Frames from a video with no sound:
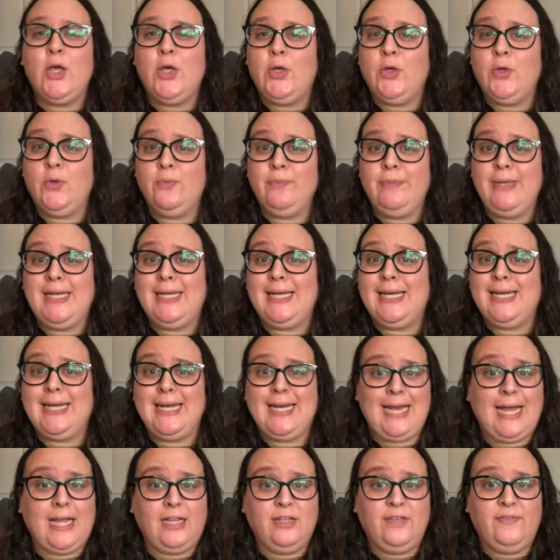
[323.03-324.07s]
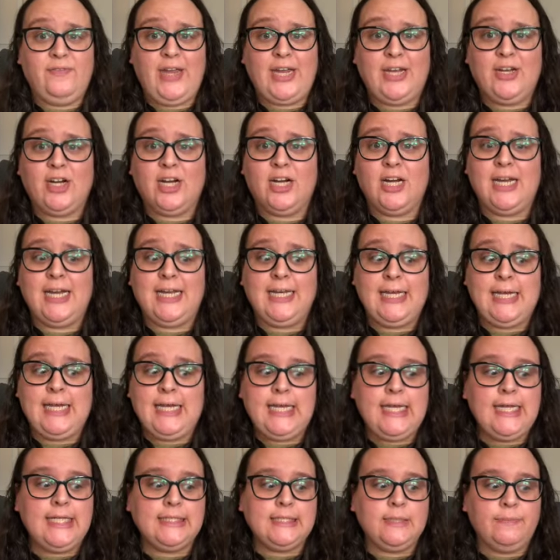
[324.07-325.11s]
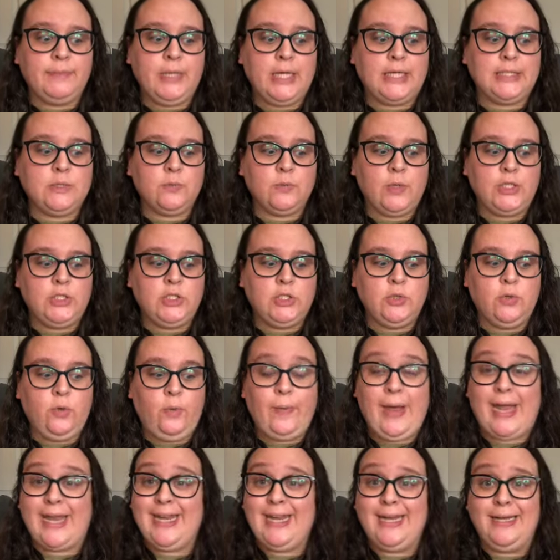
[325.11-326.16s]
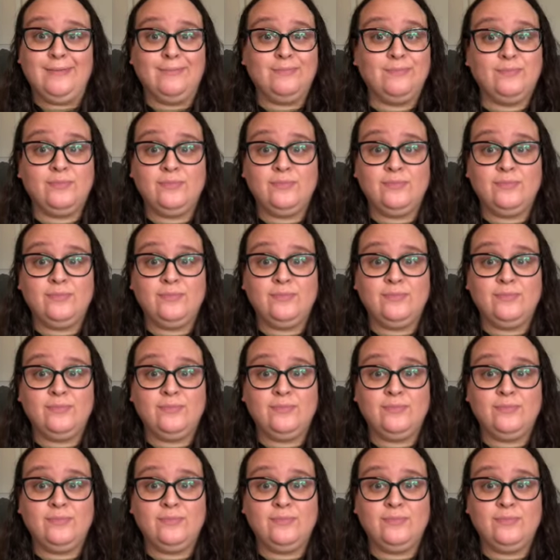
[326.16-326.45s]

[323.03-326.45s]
who meet in an elevator, and he needs a plus one to a wedding.